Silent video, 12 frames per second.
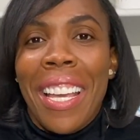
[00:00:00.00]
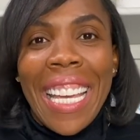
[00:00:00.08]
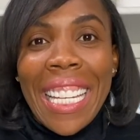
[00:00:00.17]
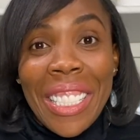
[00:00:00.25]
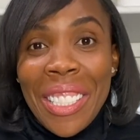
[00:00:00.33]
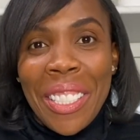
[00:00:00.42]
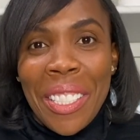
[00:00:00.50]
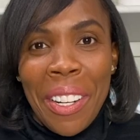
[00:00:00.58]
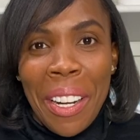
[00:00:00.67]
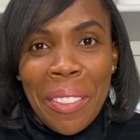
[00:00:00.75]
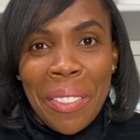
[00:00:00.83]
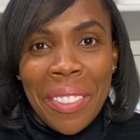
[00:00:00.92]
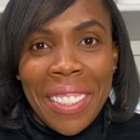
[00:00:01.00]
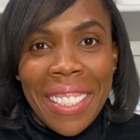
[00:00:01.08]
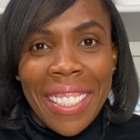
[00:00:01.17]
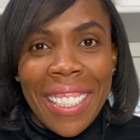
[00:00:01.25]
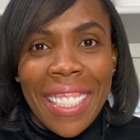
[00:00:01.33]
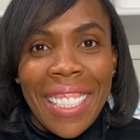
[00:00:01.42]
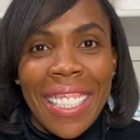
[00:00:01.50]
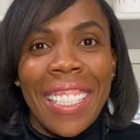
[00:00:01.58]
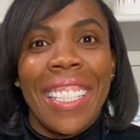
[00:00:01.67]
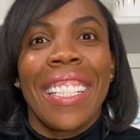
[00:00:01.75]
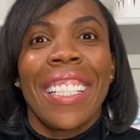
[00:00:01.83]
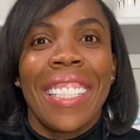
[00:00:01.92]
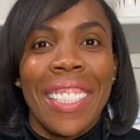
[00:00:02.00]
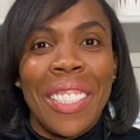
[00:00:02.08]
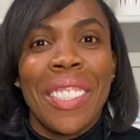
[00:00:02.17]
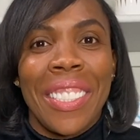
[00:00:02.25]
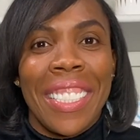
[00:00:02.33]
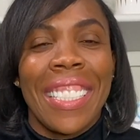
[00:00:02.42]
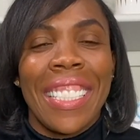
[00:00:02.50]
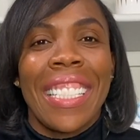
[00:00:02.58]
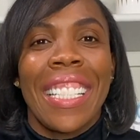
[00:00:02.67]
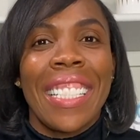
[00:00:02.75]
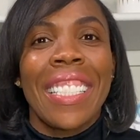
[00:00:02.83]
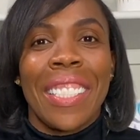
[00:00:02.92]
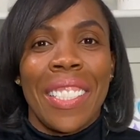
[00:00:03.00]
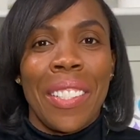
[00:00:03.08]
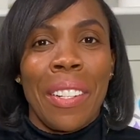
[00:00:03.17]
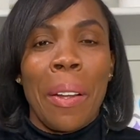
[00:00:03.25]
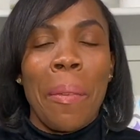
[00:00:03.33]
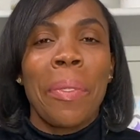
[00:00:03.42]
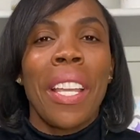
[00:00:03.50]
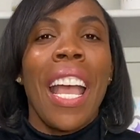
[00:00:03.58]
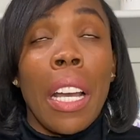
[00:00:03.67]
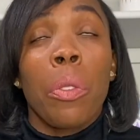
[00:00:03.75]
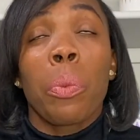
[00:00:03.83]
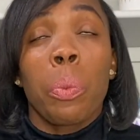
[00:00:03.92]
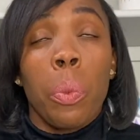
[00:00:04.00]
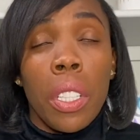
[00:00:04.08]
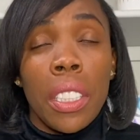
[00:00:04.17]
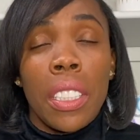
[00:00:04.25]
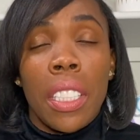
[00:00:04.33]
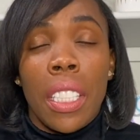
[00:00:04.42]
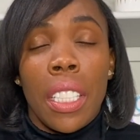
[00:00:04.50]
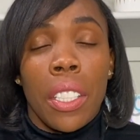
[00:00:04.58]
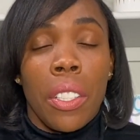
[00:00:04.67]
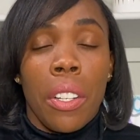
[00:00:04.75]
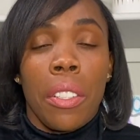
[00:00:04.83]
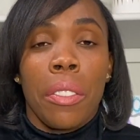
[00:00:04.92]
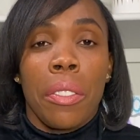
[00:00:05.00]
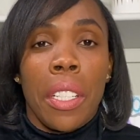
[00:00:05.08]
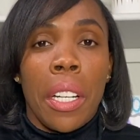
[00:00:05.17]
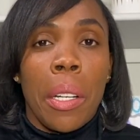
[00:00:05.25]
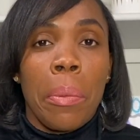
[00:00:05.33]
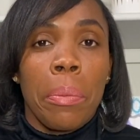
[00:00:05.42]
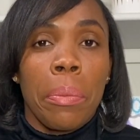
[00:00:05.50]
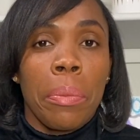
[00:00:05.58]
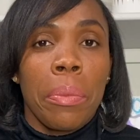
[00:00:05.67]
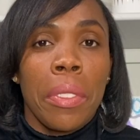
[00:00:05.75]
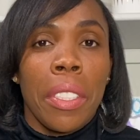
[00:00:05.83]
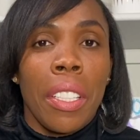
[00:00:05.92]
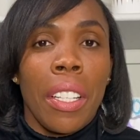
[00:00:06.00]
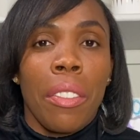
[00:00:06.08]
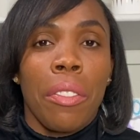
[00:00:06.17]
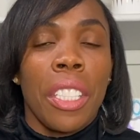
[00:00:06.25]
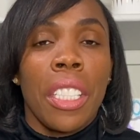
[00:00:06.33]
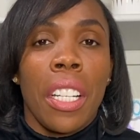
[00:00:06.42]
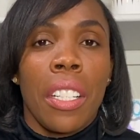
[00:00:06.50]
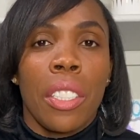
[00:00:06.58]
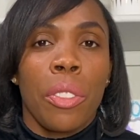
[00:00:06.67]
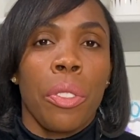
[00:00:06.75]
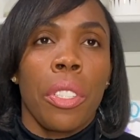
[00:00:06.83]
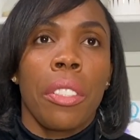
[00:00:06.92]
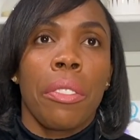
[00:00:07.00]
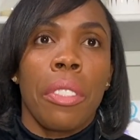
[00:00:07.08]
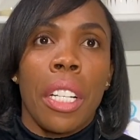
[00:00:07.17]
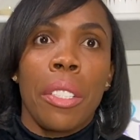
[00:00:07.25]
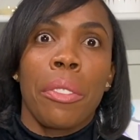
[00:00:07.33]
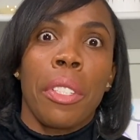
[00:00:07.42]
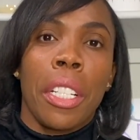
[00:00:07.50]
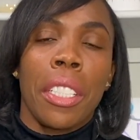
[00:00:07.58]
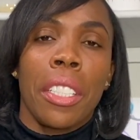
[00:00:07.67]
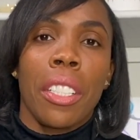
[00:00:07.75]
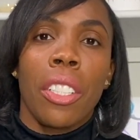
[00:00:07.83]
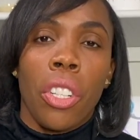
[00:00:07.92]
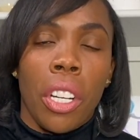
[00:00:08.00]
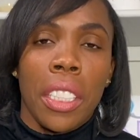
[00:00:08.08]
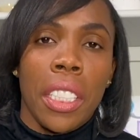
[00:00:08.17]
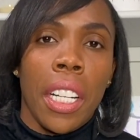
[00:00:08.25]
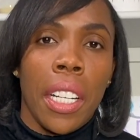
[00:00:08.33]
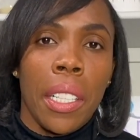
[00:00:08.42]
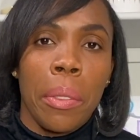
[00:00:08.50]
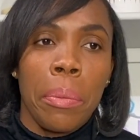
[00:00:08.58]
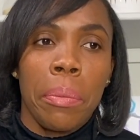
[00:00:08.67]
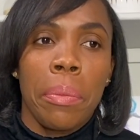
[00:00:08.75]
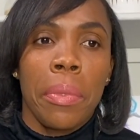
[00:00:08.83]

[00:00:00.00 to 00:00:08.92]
Instagram, literally Instagram. I was thinking of veneers for a very, very long time